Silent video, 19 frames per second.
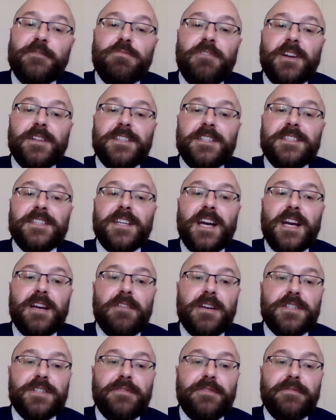of practice
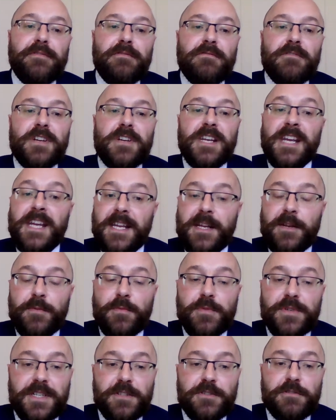direction 3E
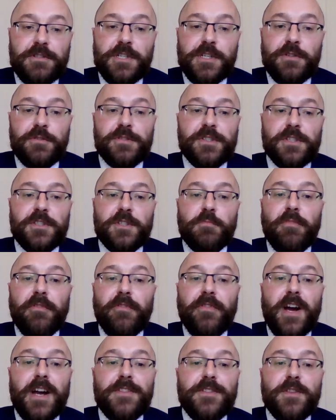was introduced to
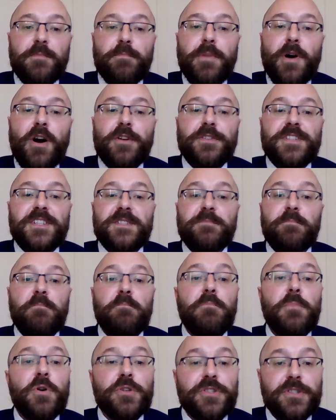provide that parties
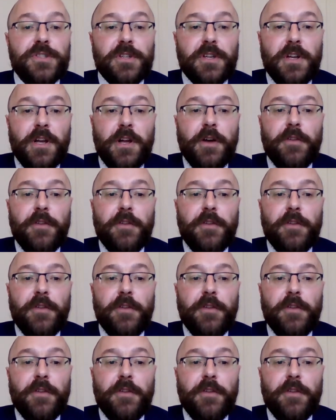must